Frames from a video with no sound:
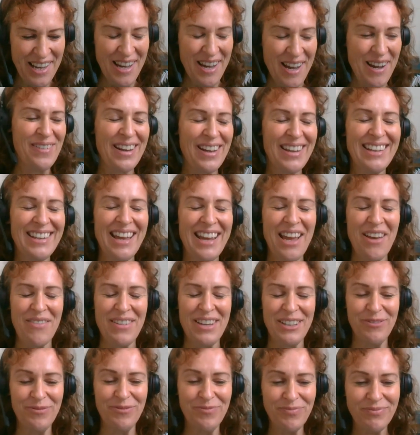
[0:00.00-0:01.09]
rather
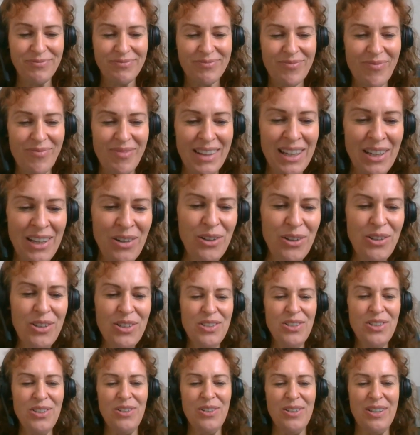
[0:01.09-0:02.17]
having
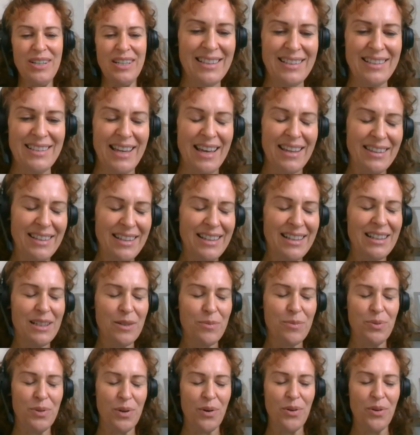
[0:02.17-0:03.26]
also this ethical
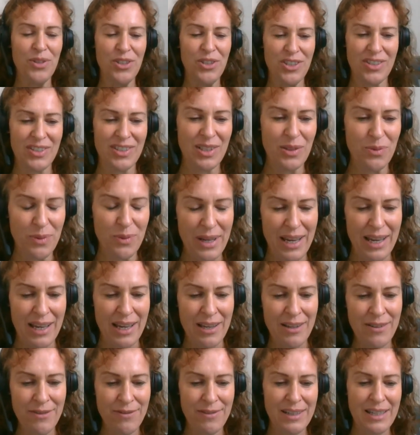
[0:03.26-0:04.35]
approaches that we
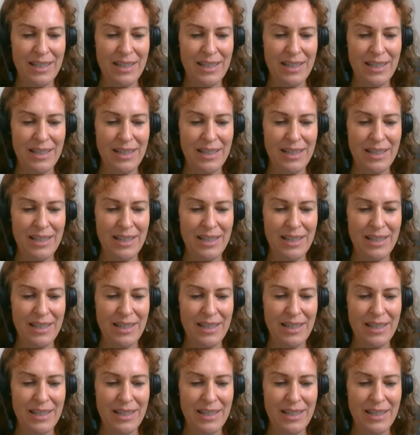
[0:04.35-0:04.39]
have.